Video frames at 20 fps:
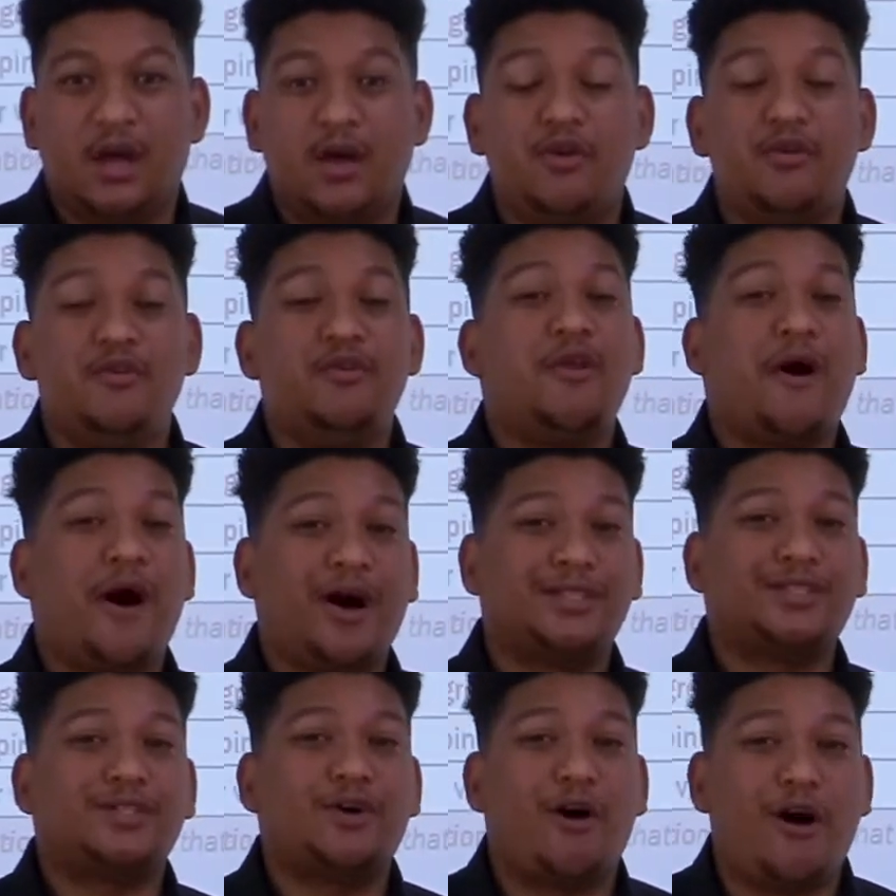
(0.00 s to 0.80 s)

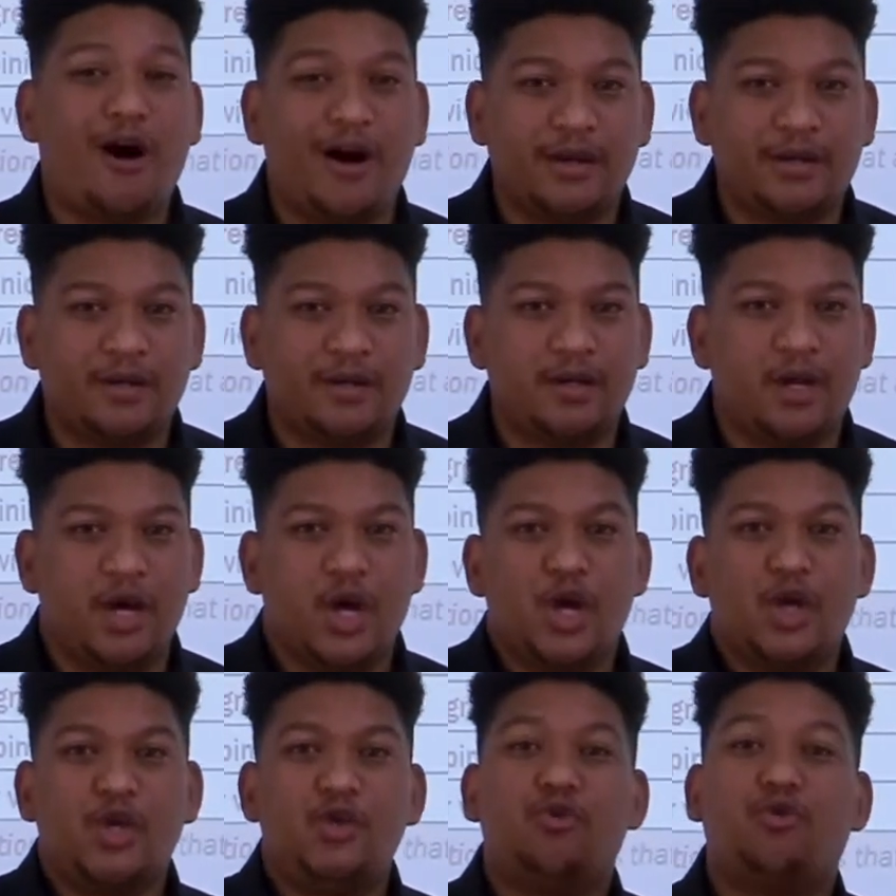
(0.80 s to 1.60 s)
not on
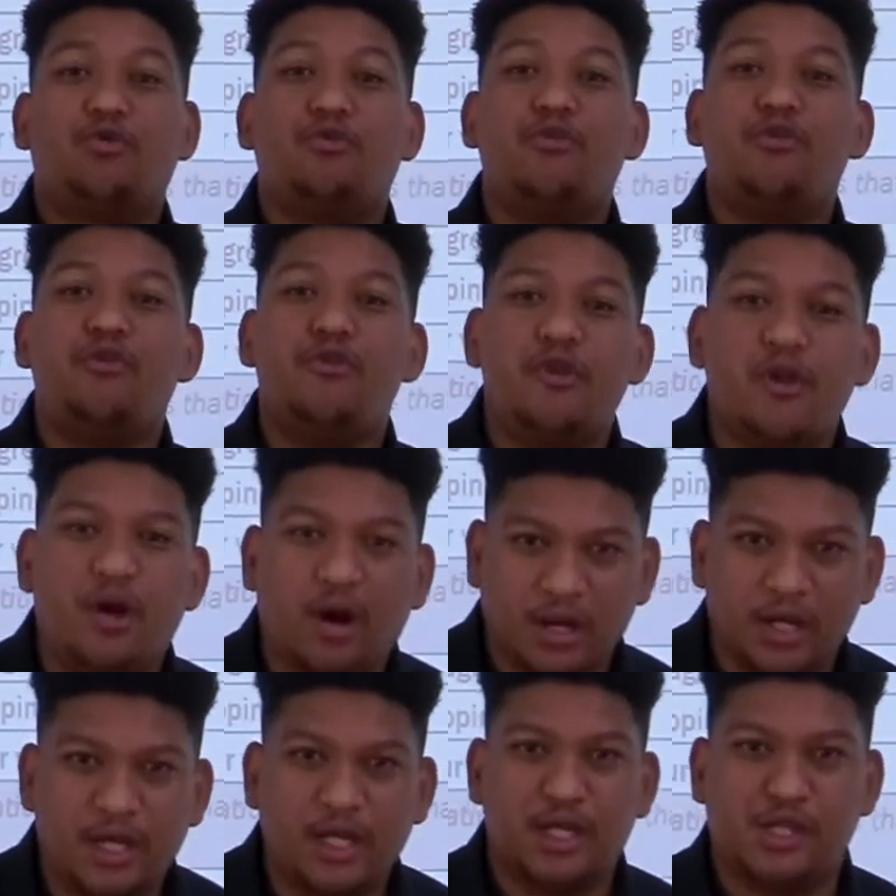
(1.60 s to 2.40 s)
your
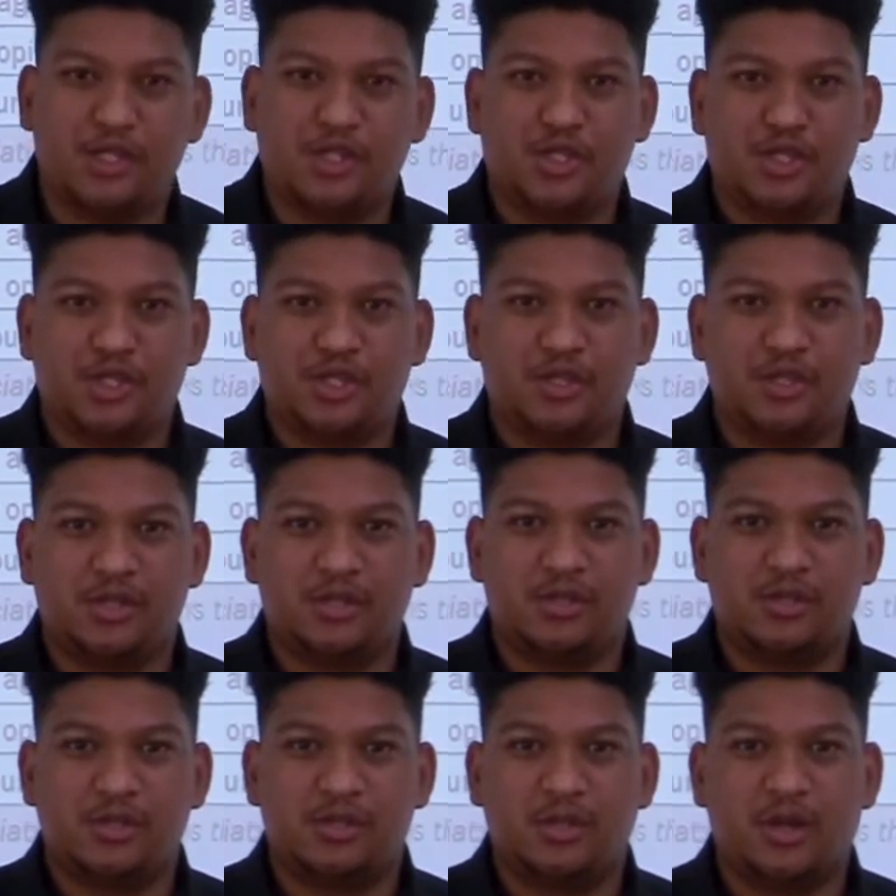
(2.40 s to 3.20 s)
knowledge
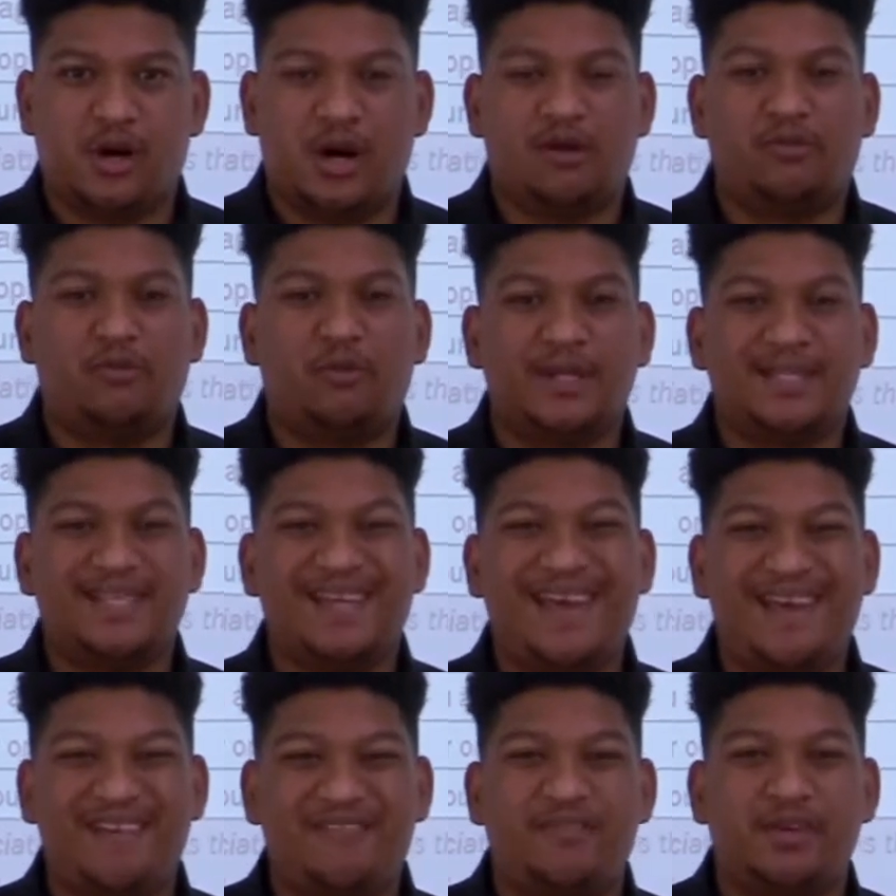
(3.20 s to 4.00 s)
of
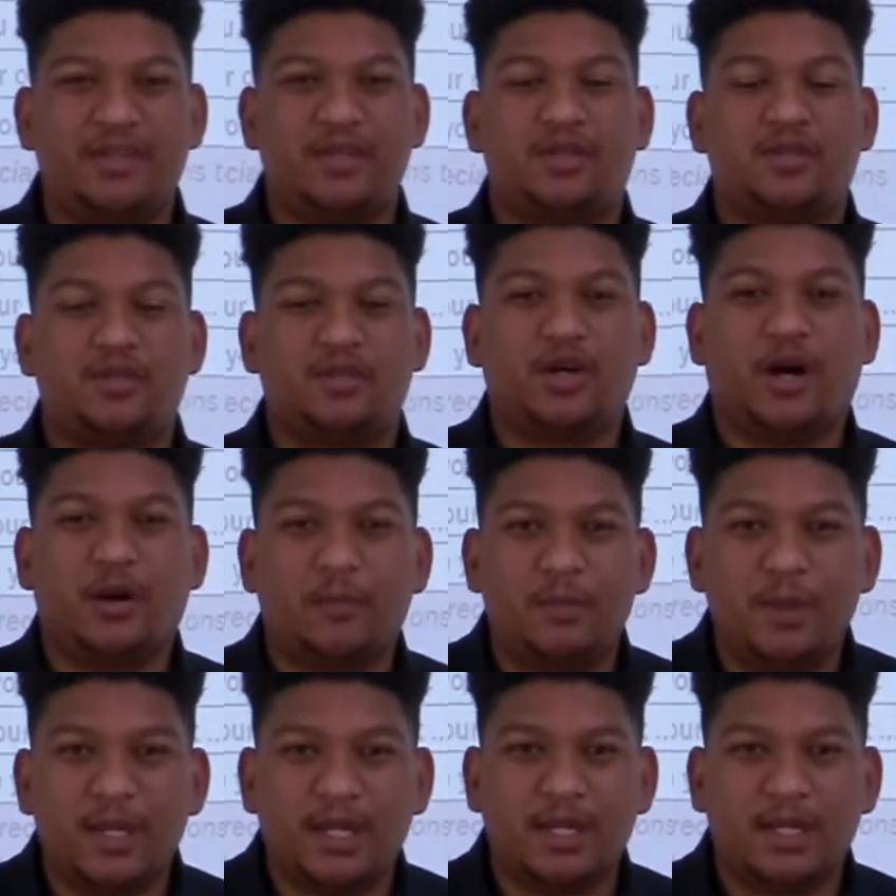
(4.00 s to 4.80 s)
whatever the
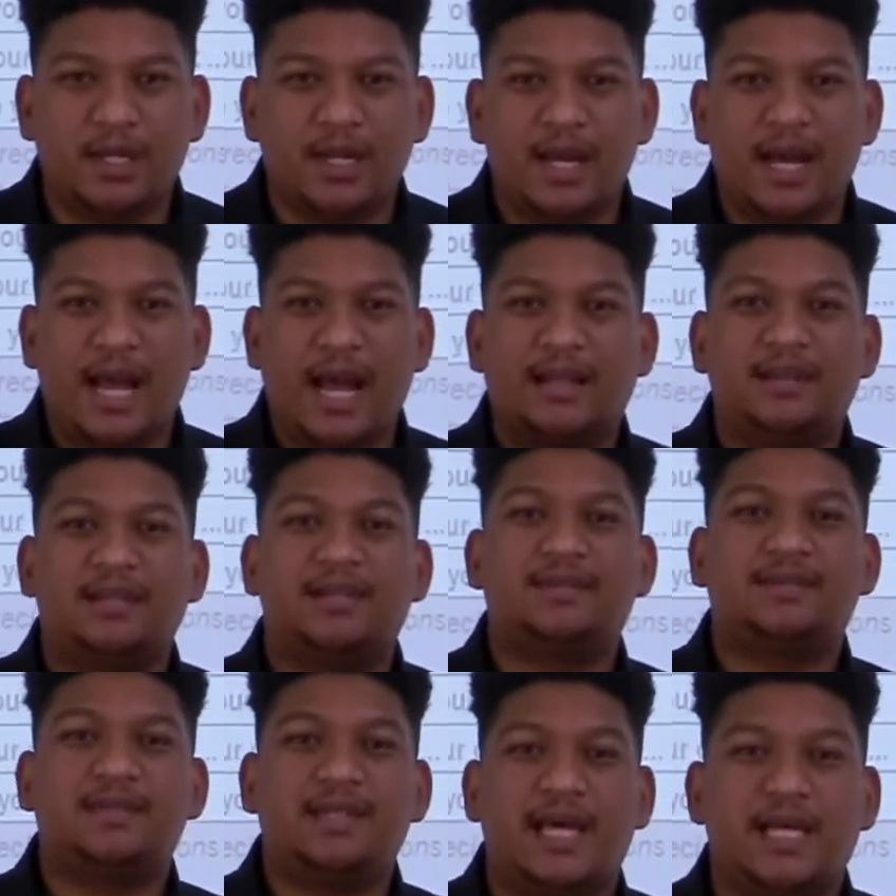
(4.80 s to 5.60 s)
topic and the
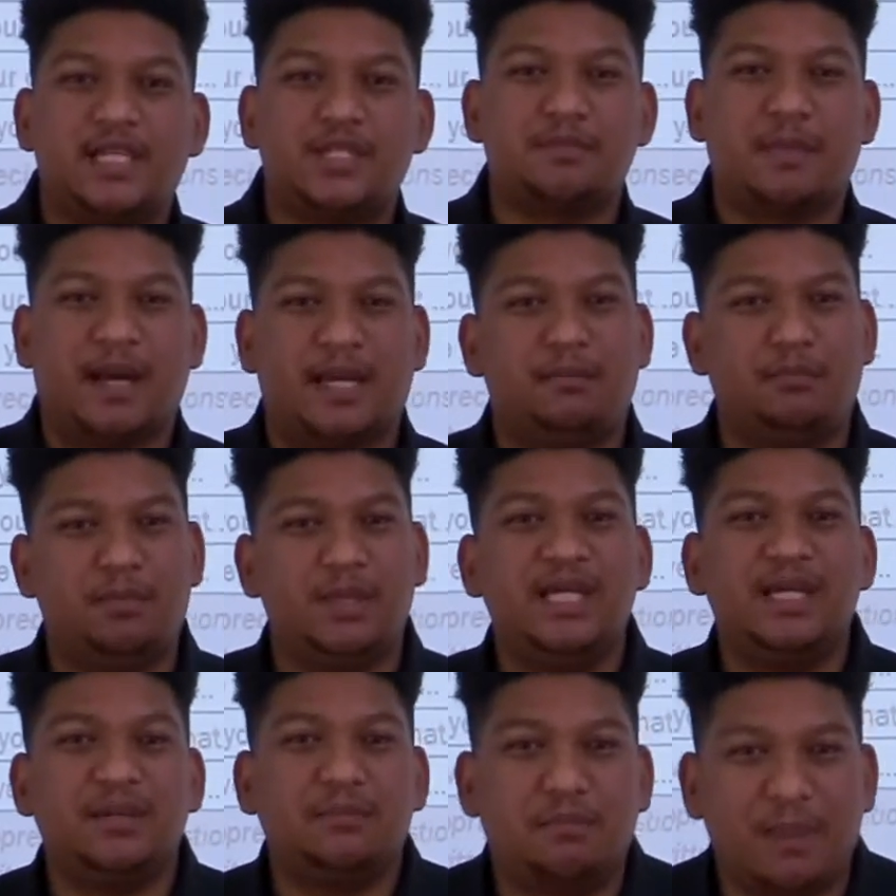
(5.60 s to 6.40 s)
text might
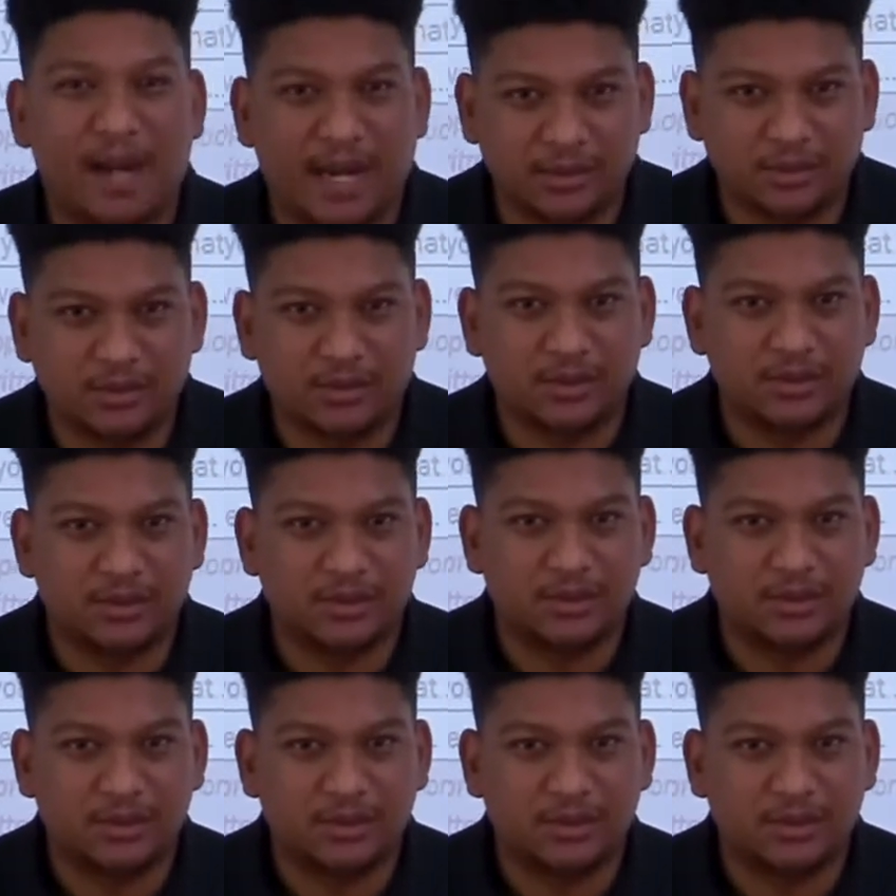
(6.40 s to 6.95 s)
be about.